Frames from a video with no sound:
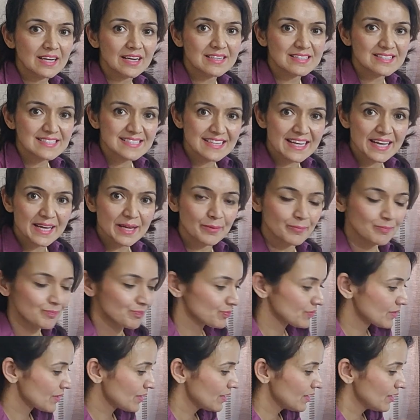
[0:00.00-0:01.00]
are
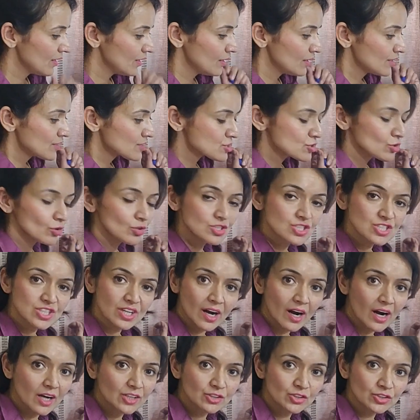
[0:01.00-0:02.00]
same. So,
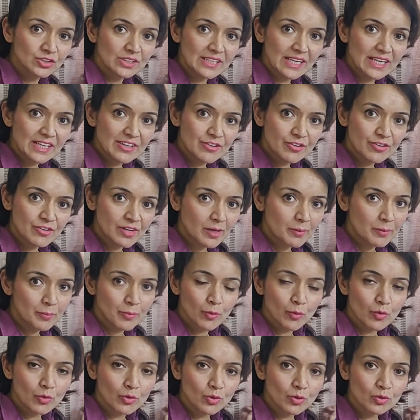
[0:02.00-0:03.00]
charge on electron and
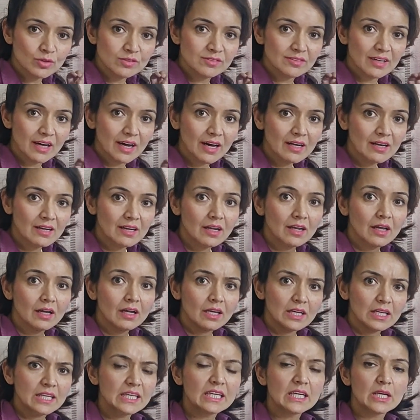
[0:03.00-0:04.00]
protons are
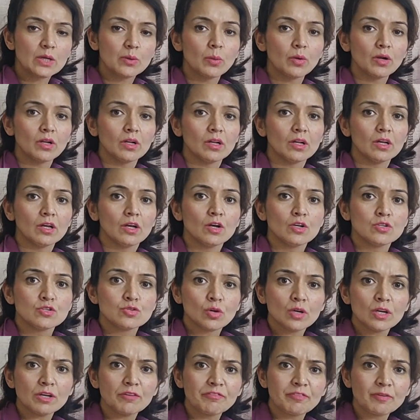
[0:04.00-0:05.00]
equal. So,
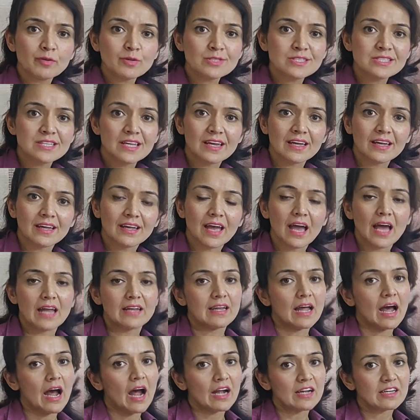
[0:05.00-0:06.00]
if you say
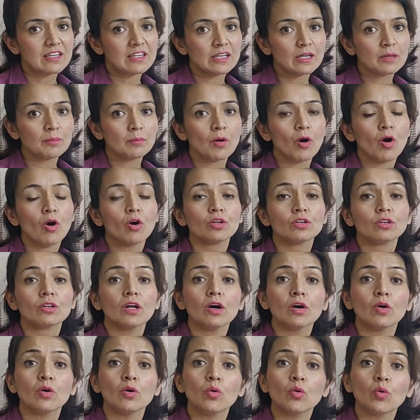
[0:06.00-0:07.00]
an atom on
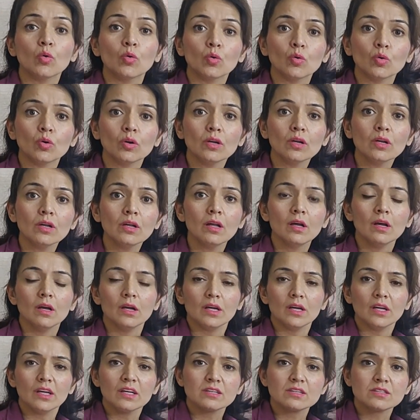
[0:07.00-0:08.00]
the whole
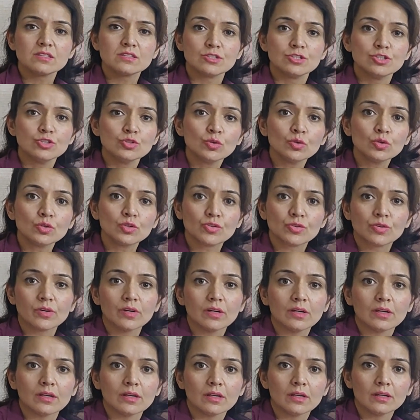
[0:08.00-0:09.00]
is
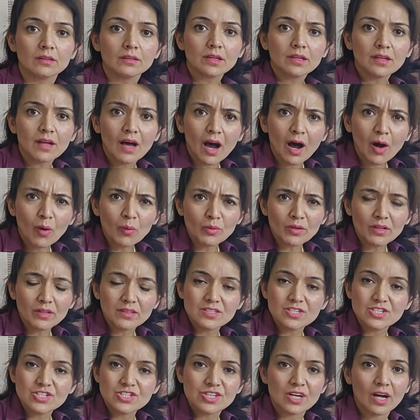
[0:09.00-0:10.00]
neutral, then how
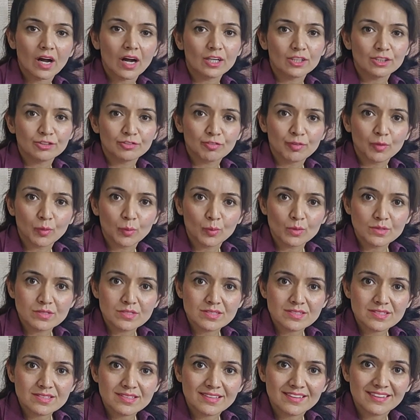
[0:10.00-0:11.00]
does charge
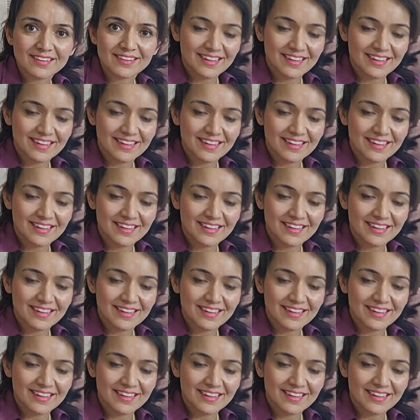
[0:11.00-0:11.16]
flows?